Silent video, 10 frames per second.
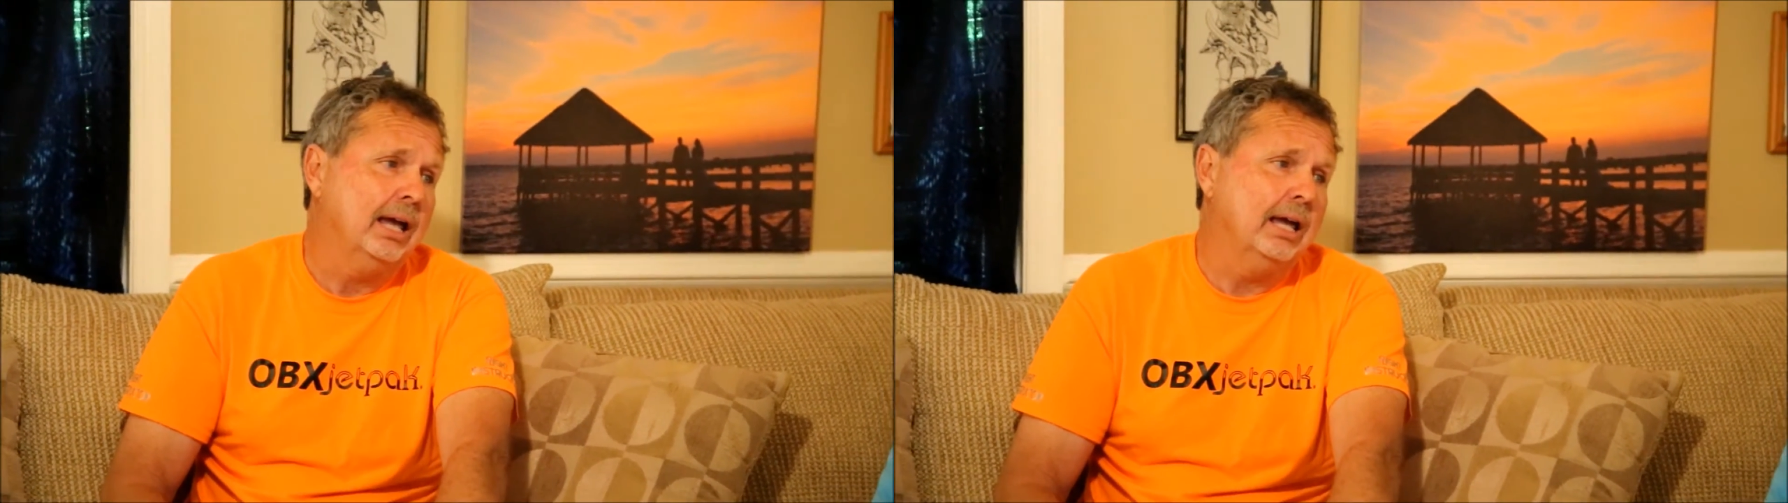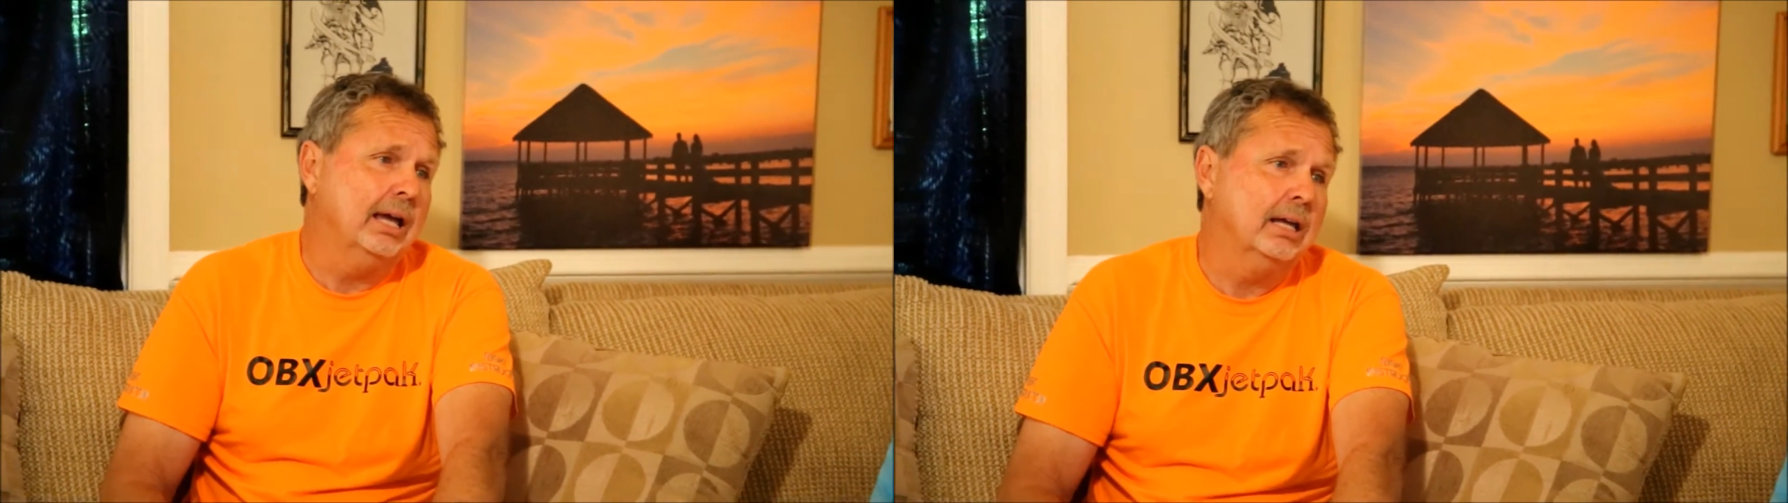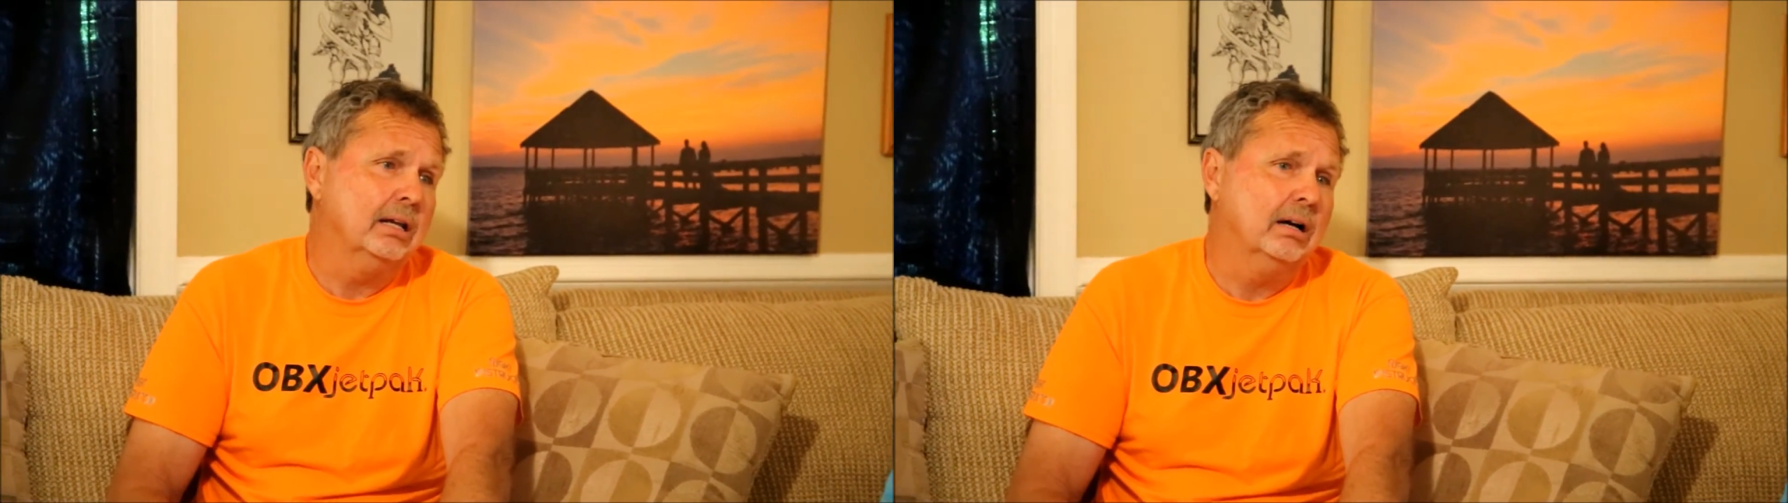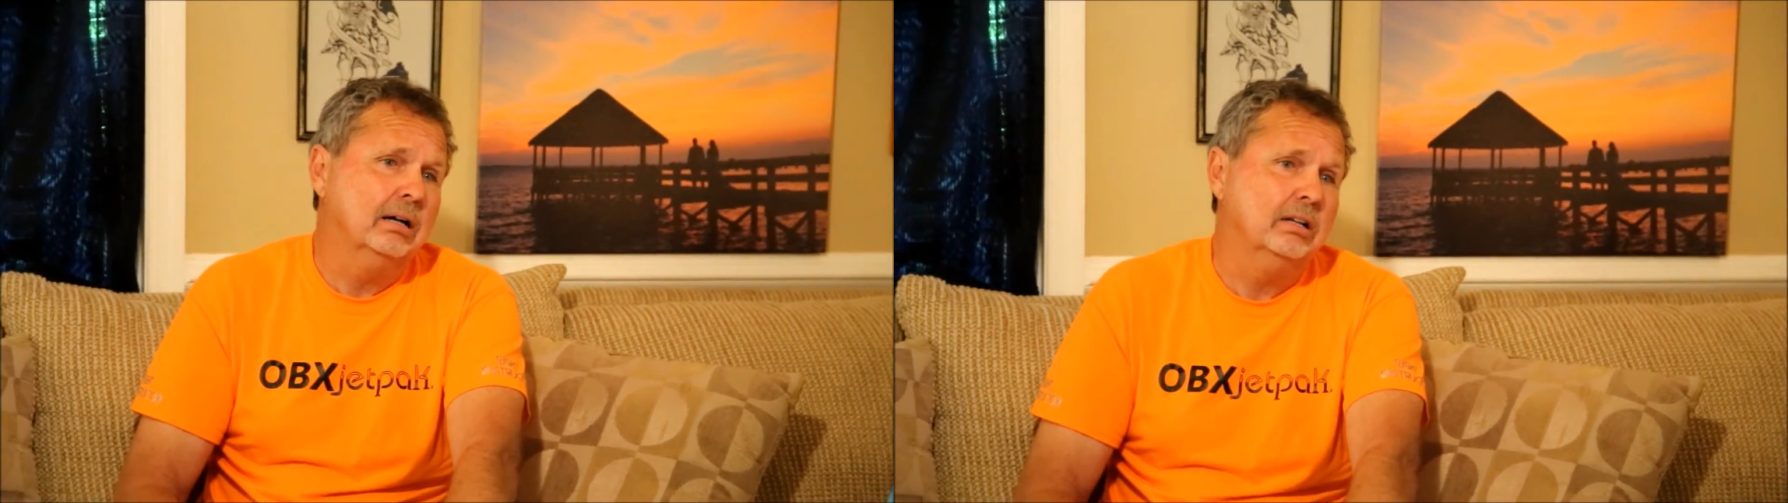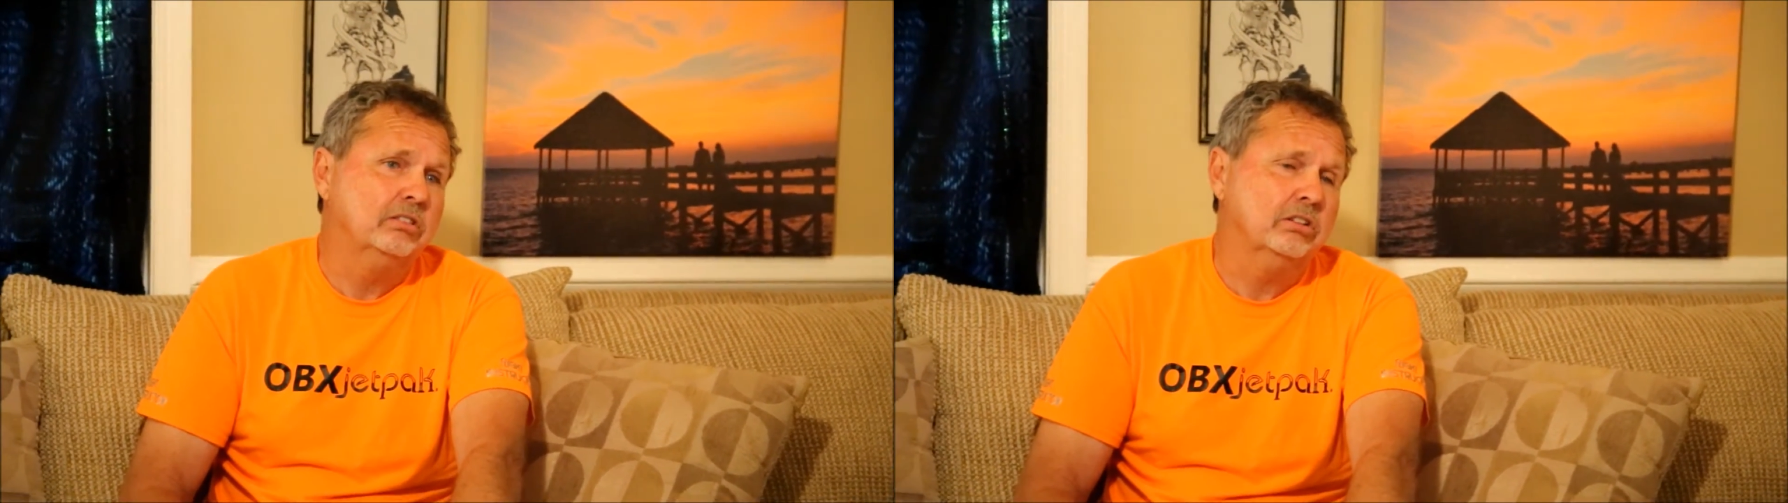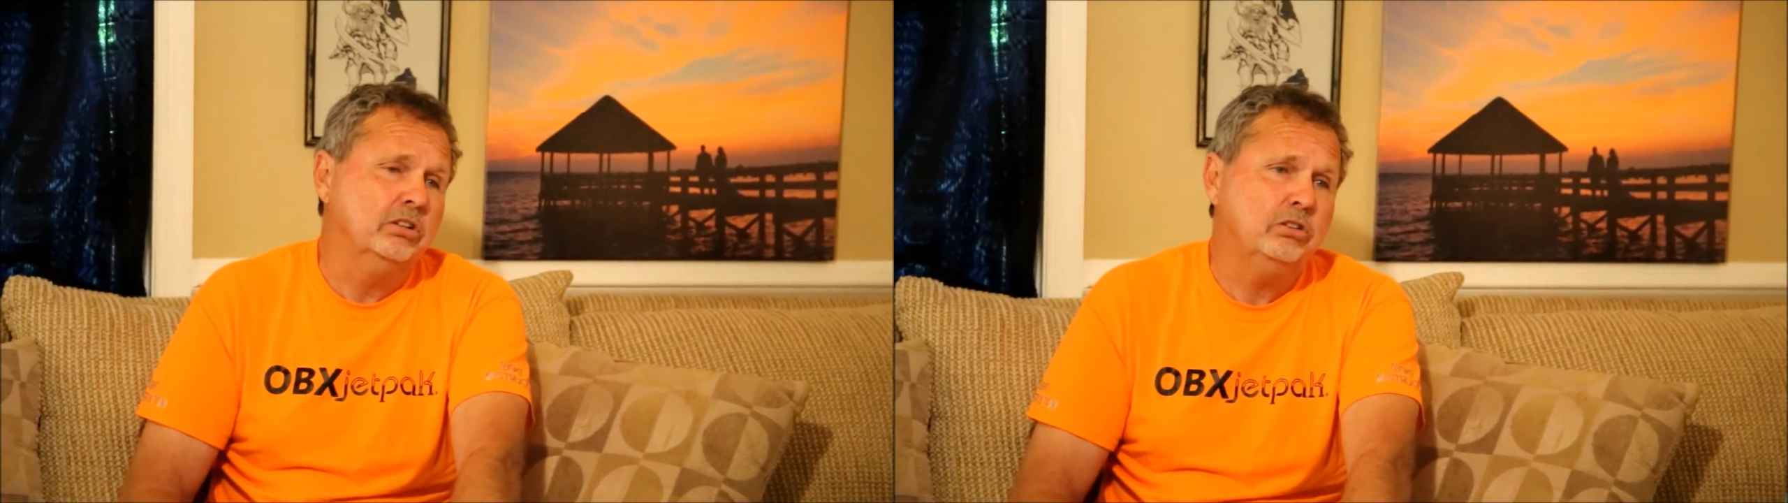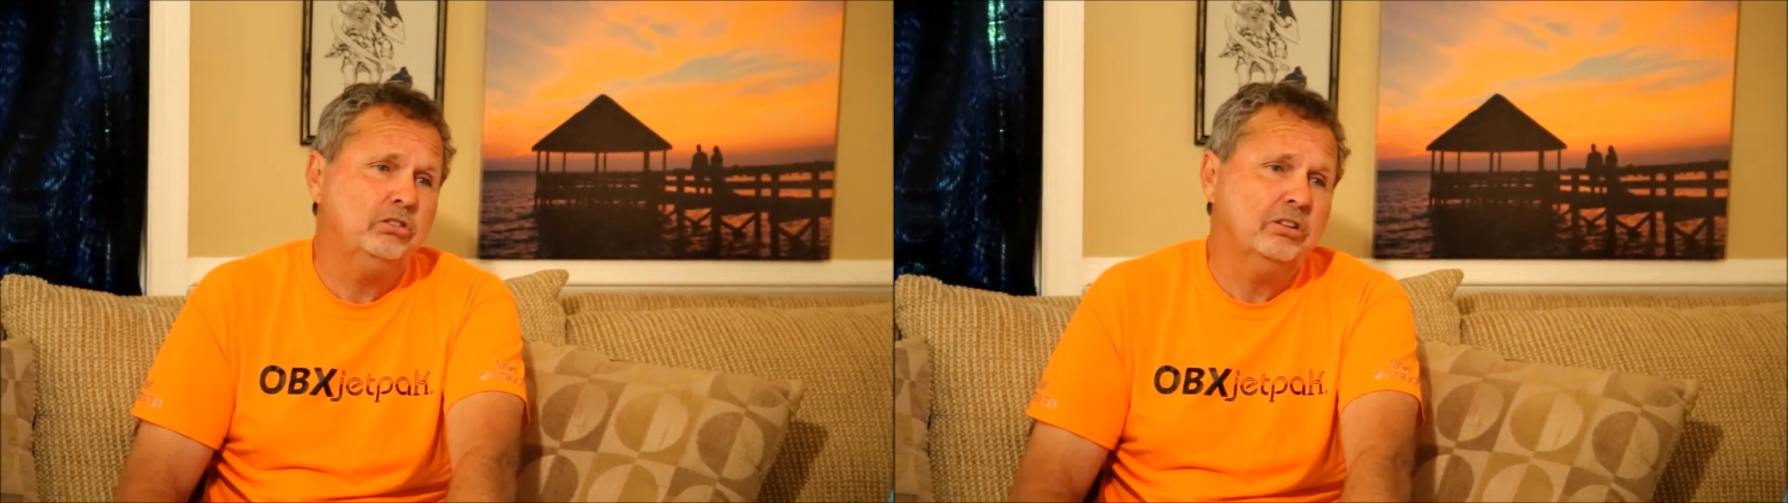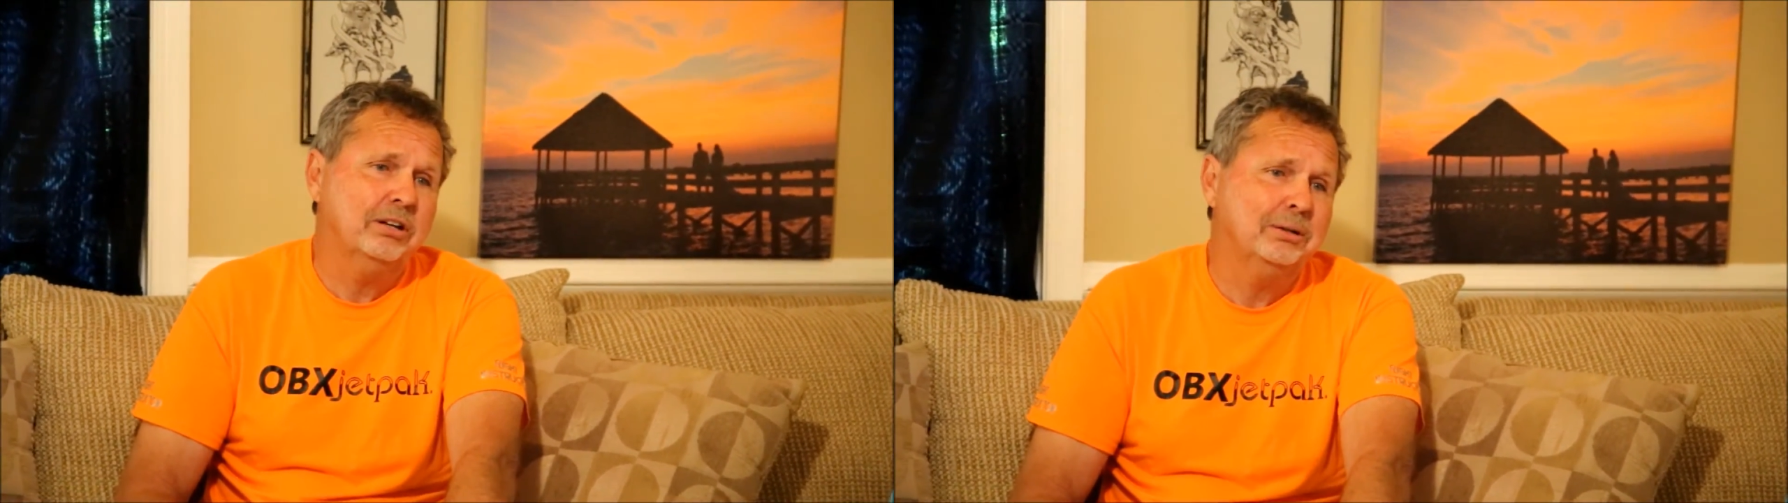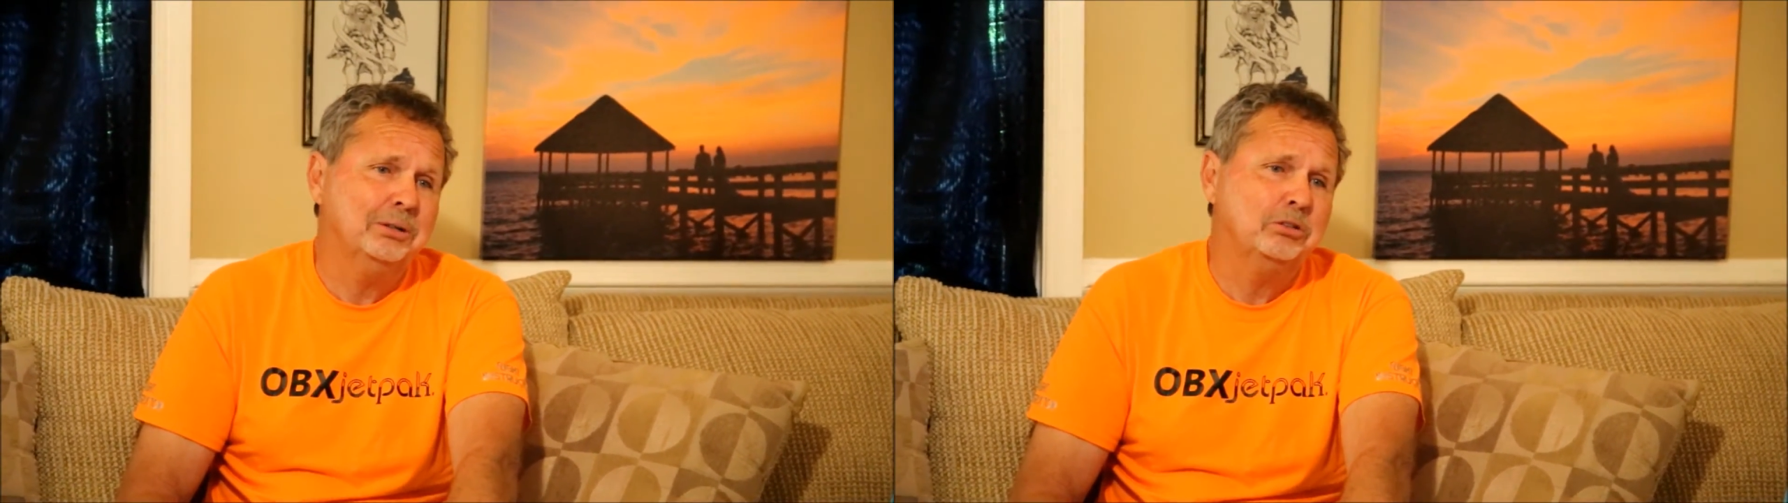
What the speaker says: And it's a new show.